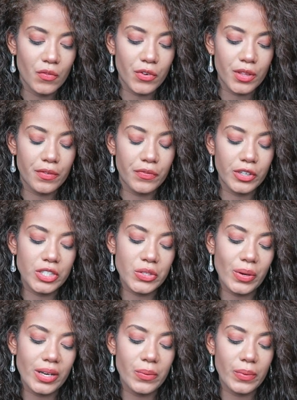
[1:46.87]
For the first
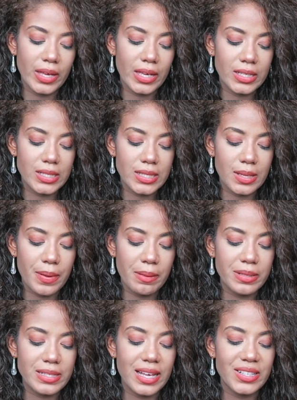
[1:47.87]
20 weeks, the
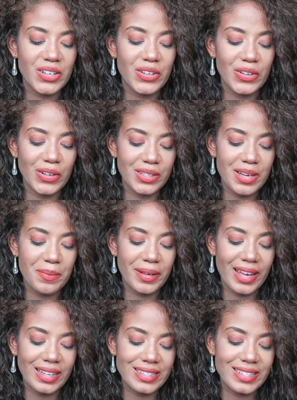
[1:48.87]
baby's legs are curled up
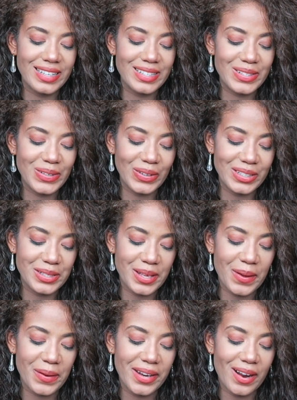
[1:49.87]
against his
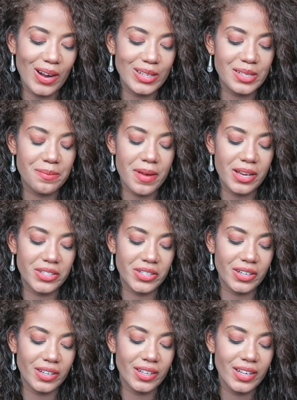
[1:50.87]
torso and hard to
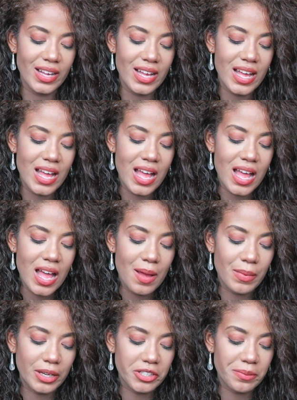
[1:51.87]
measure.
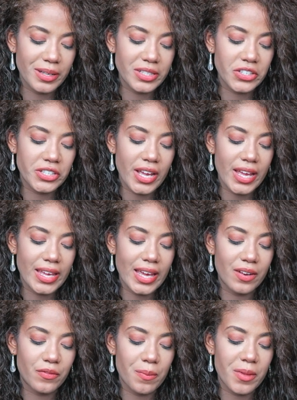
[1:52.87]
Measurements are
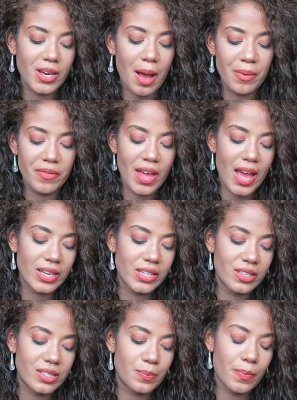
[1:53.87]
taken from the top of the head
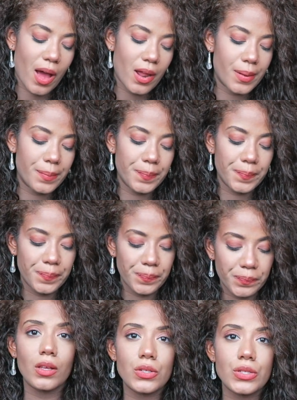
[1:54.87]
to his bottom.
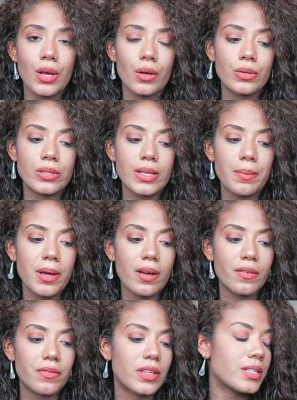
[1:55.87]
So some
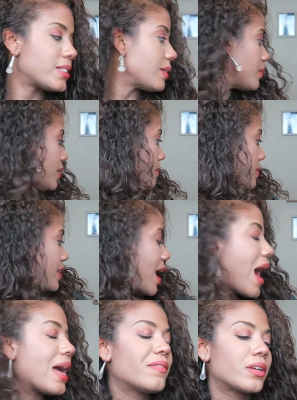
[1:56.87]
of the symptoms
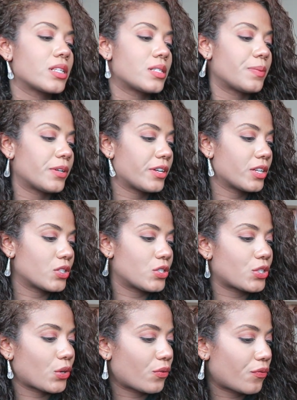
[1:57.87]
that I've
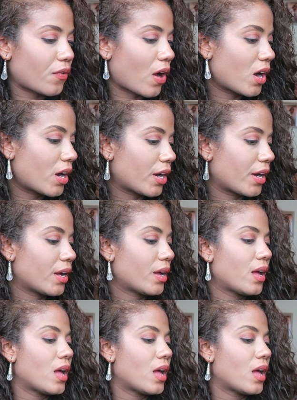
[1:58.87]
experienced so far.